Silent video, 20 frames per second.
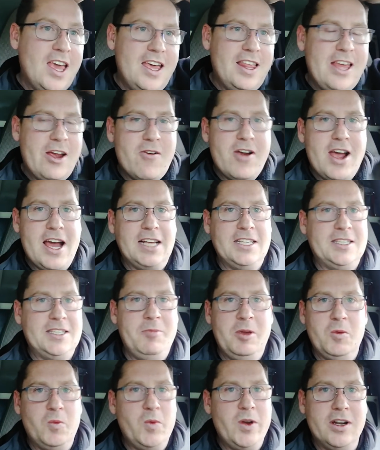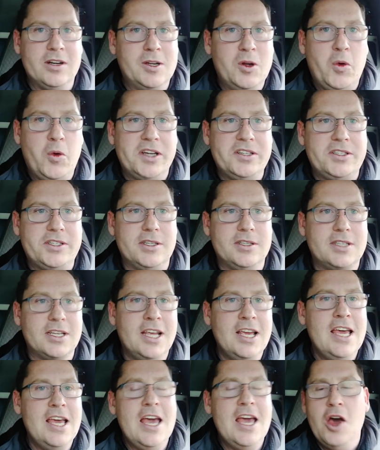They were asking me weird questions,
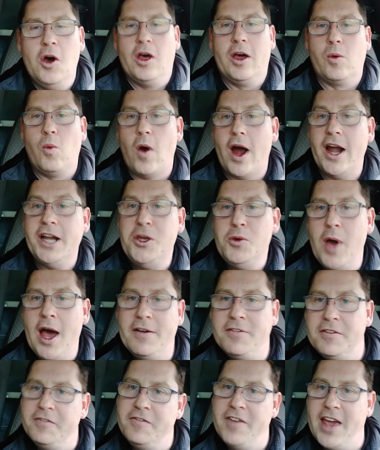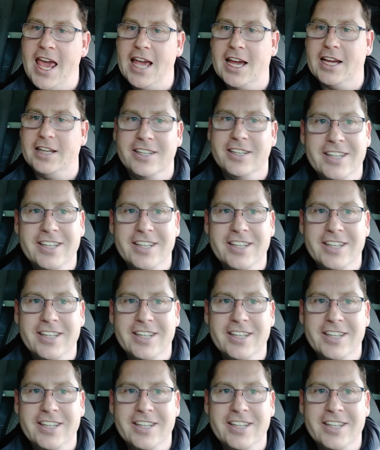like why do you have a van?